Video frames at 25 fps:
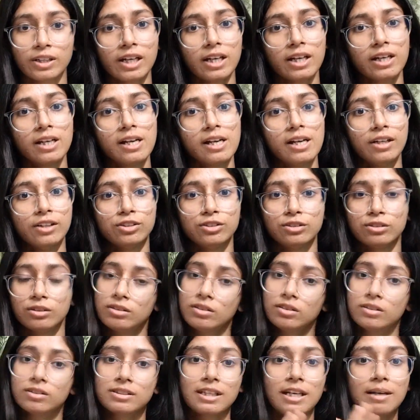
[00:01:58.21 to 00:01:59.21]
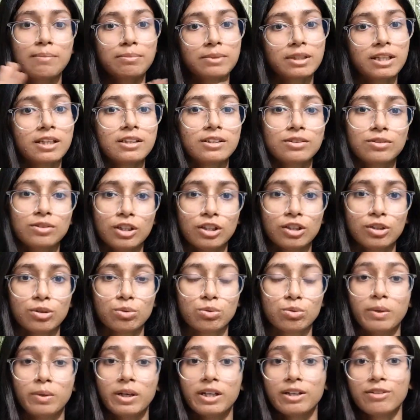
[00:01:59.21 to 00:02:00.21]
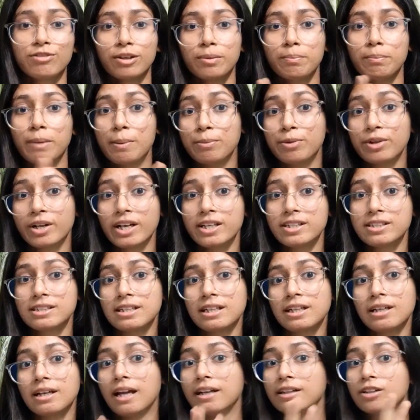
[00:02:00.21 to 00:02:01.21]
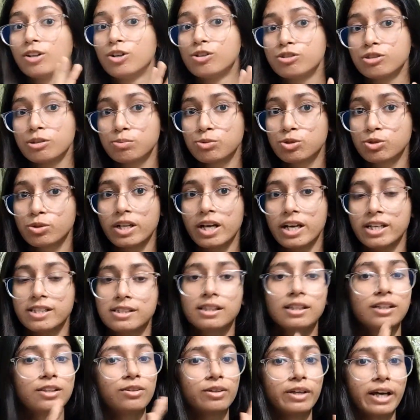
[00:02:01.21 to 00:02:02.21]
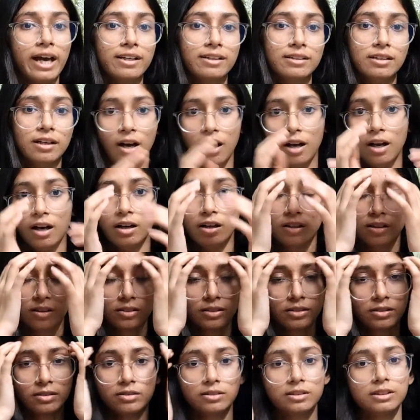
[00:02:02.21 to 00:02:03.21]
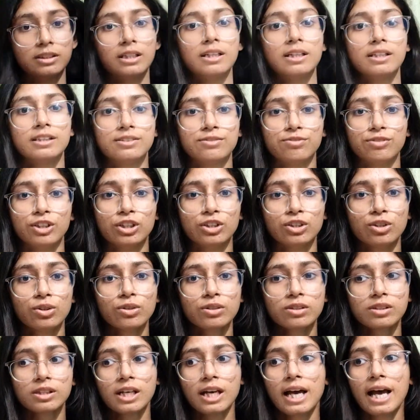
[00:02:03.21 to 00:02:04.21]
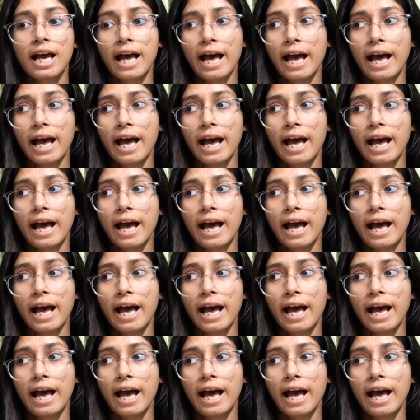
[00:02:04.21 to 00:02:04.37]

Okay, same thing you need but for memorizing and conceptualizing you can uh, see his videos,